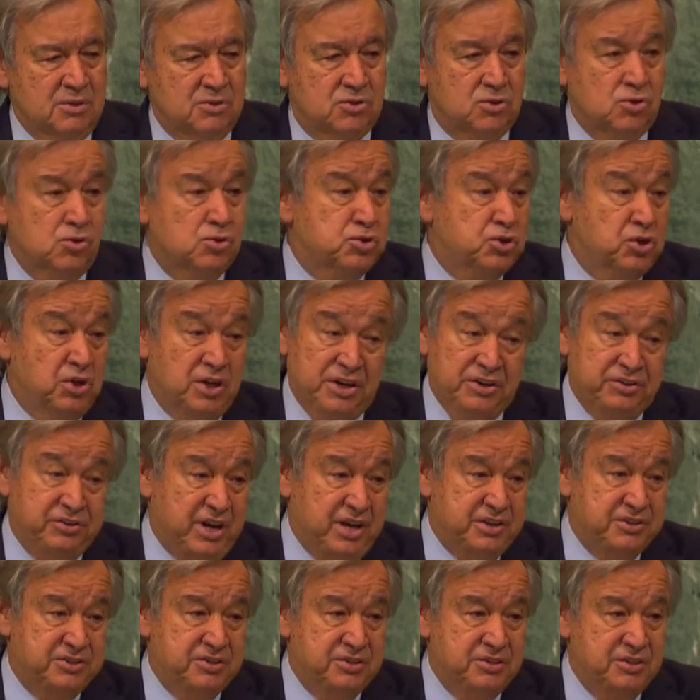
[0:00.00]
Social
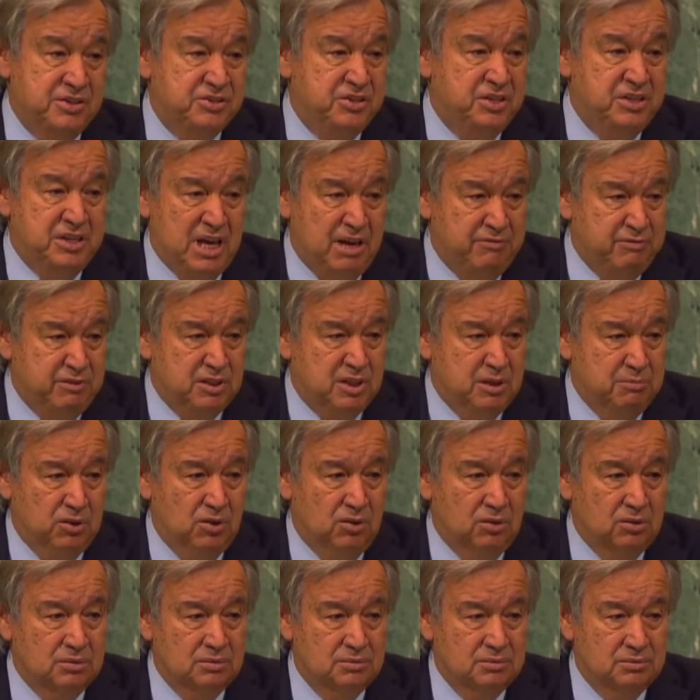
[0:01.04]
unrest is
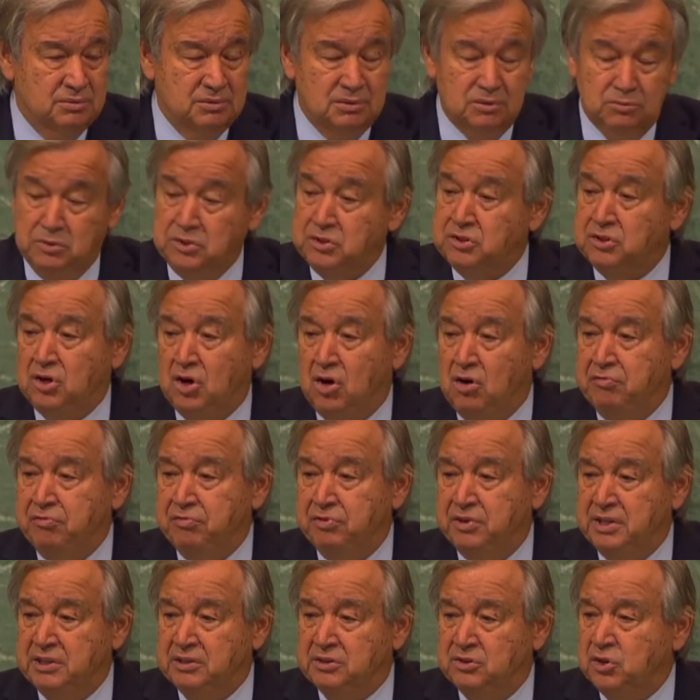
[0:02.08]
inevitable, with
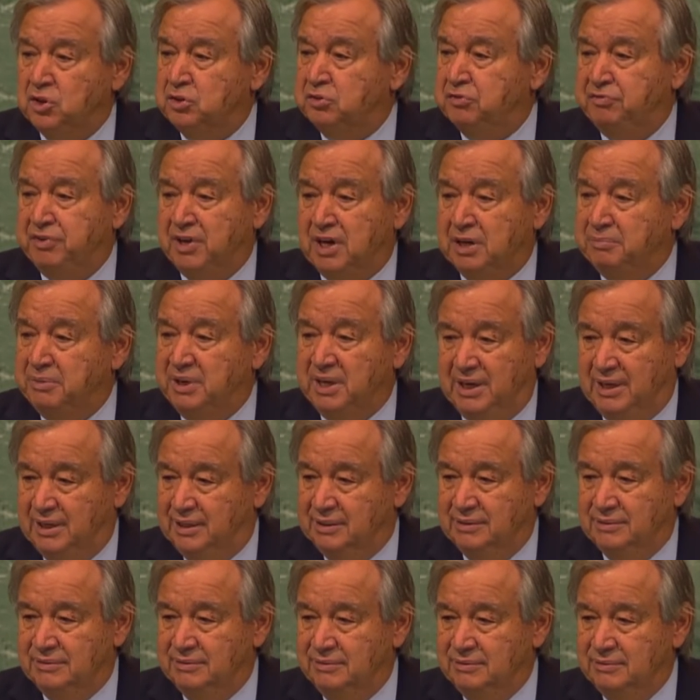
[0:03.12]
conflict not far
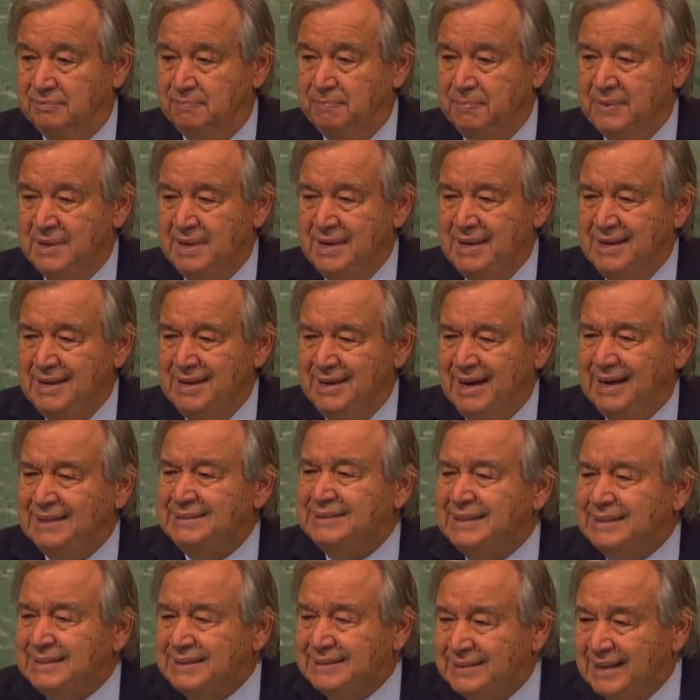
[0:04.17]
behind.
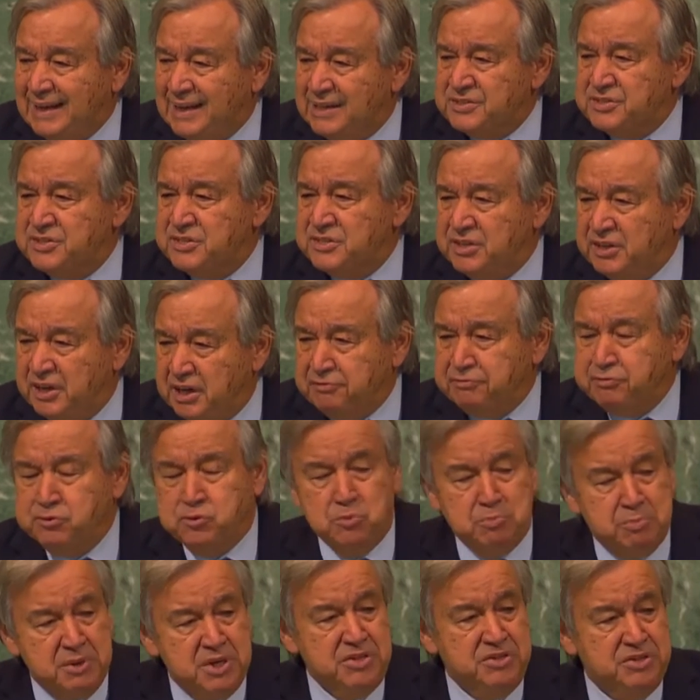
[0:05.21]
And it doesn't have
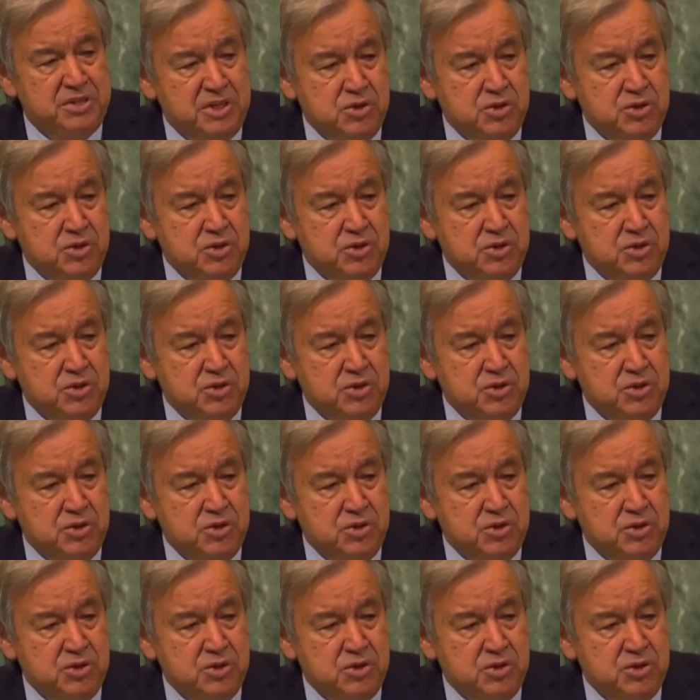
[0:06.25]
to be